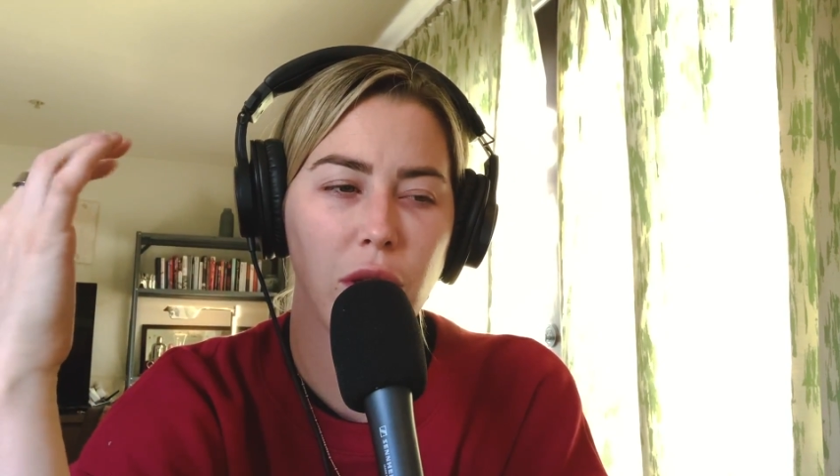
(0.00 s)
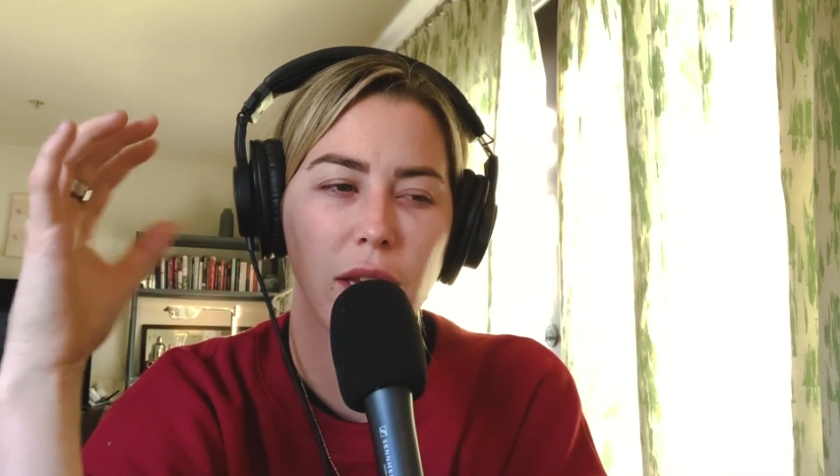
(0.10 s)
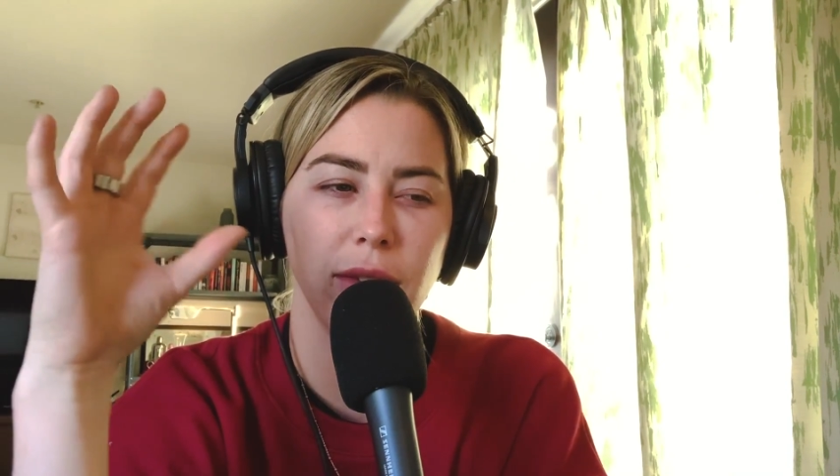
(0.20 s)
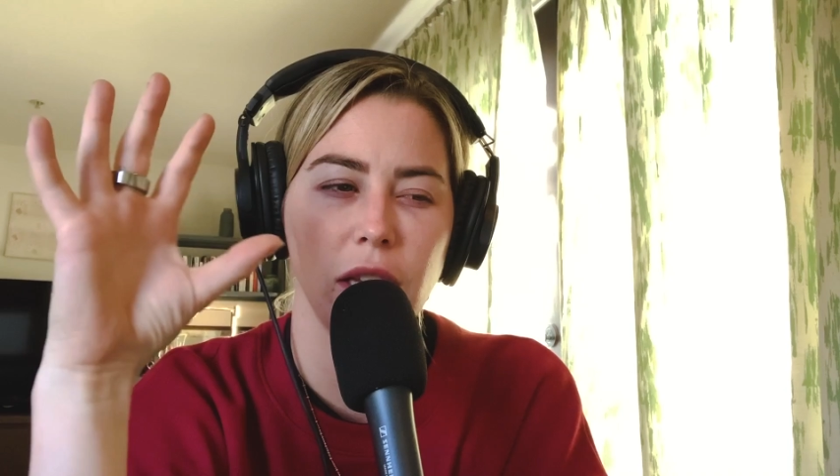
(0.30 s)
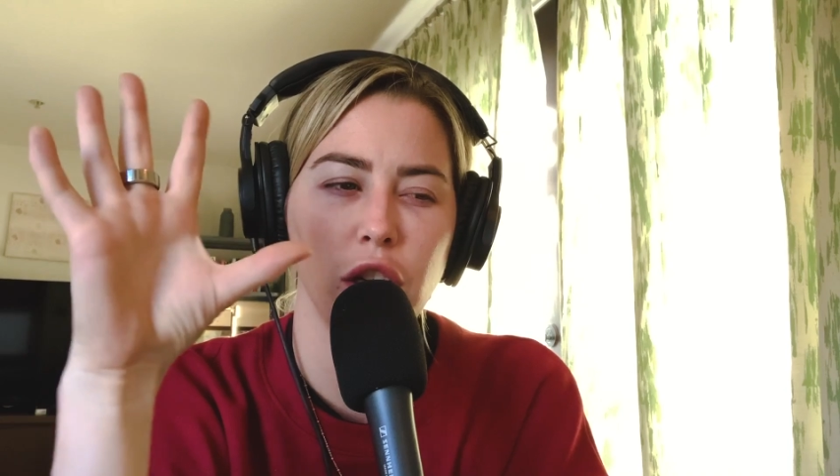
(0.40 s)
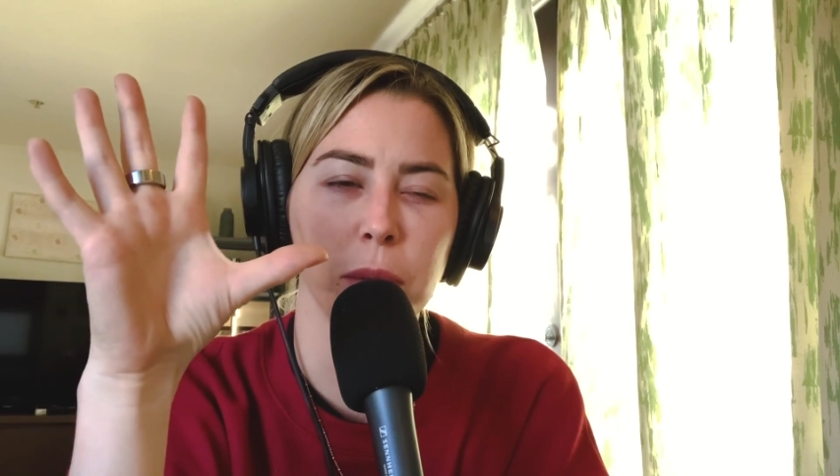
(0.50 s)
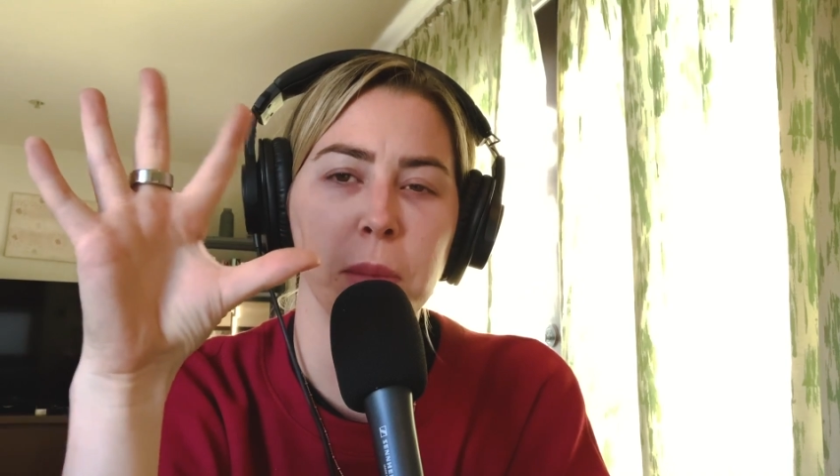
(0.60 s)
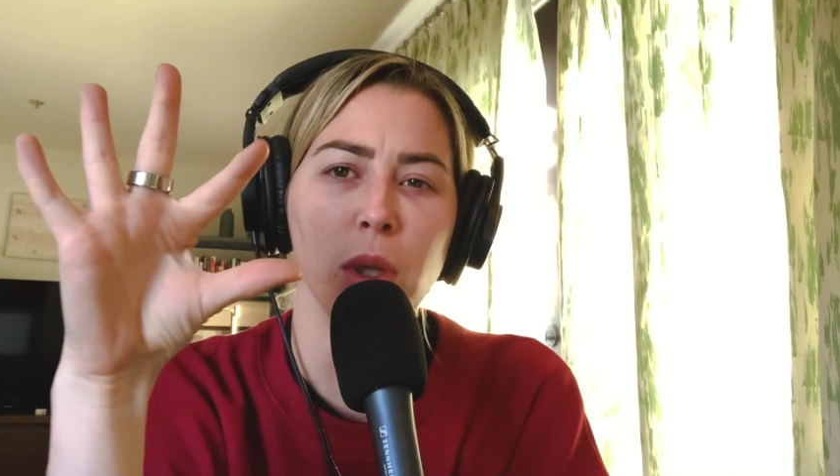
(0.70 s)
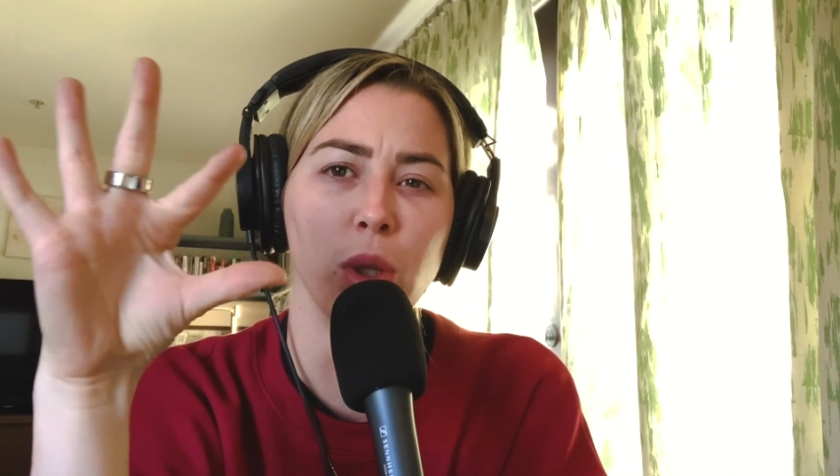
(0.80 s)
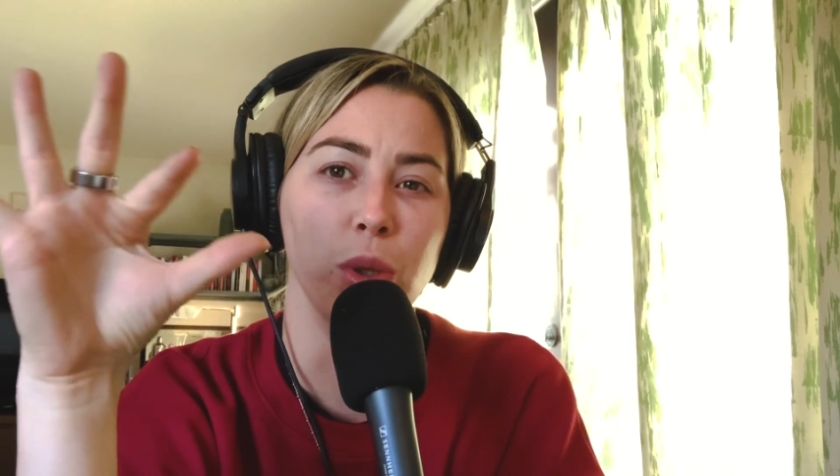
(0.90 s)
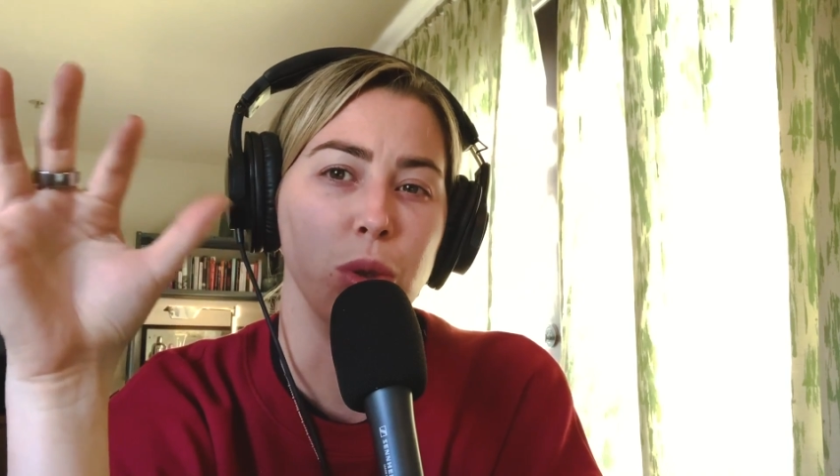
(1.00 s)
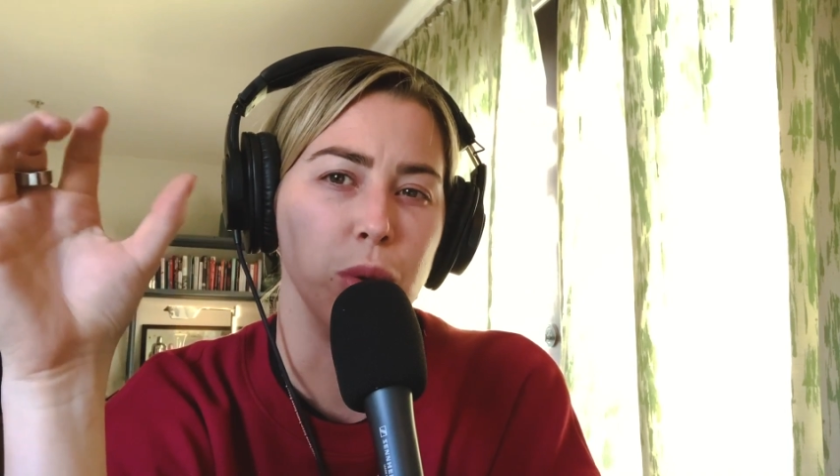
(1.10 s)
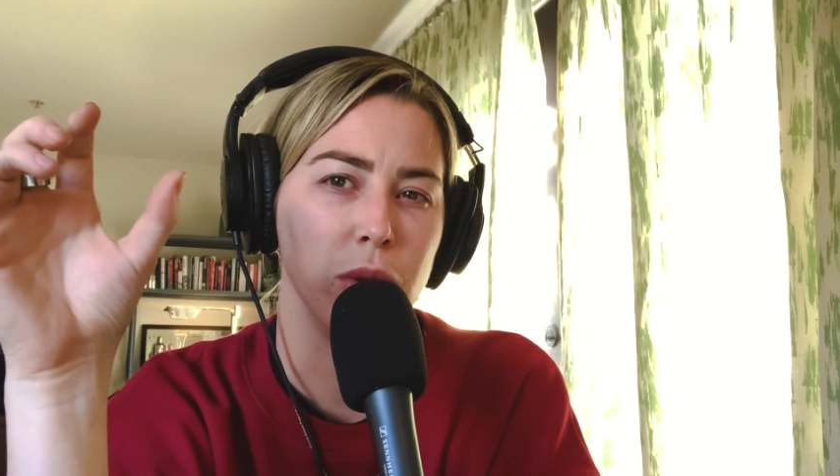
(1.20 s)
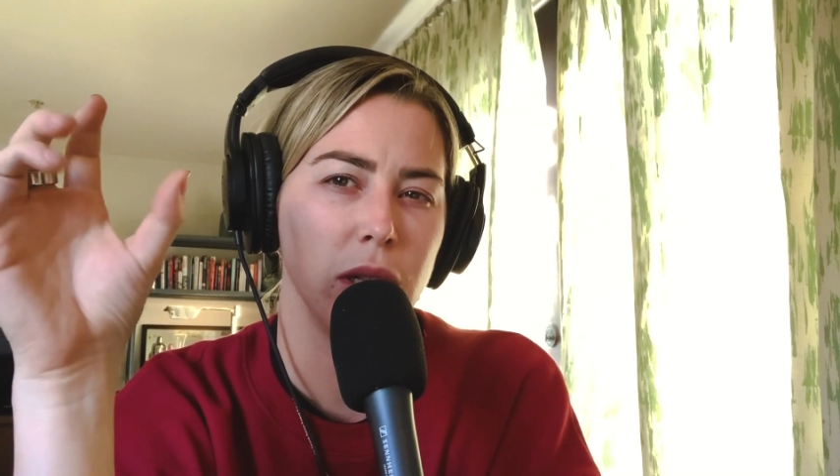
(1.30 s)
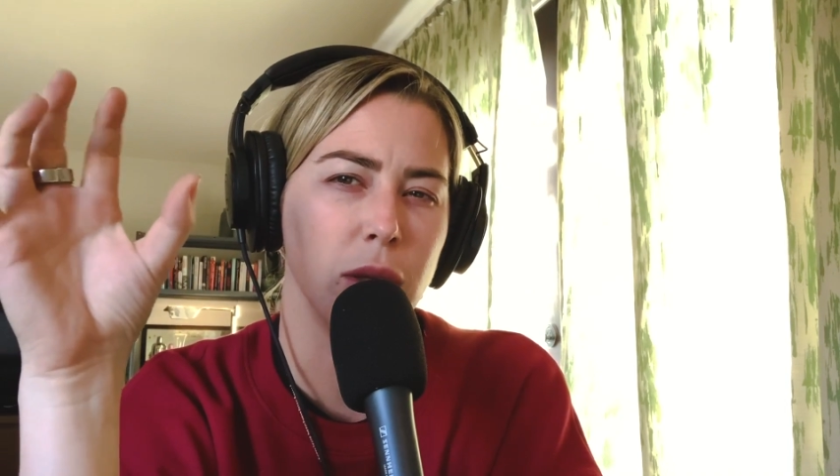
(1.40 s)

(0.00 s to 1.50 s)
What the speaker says: think of like your blues,